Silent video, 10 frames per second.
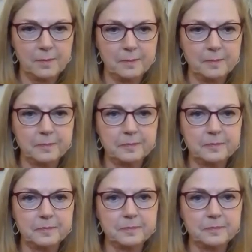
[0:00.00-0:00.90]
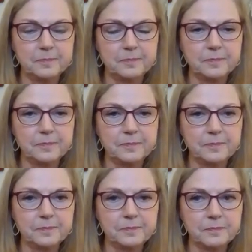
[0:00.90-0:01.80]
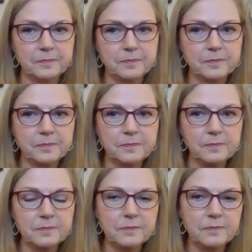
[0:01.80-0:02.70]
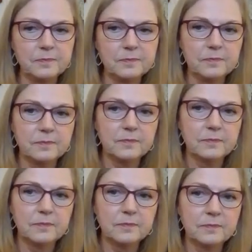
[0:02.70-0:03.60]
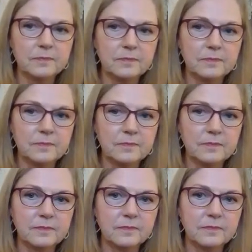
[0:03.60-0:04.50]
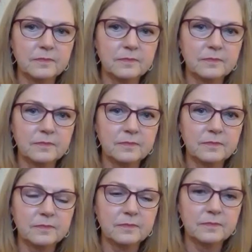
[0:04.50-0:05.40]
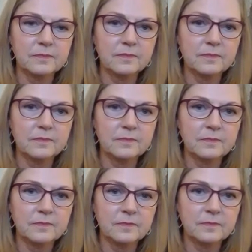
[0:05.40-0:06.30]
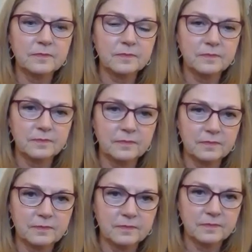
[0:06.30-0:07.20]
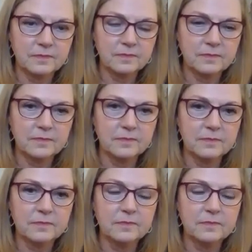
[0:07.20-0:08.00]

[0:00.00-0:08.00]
This person isn't speaking.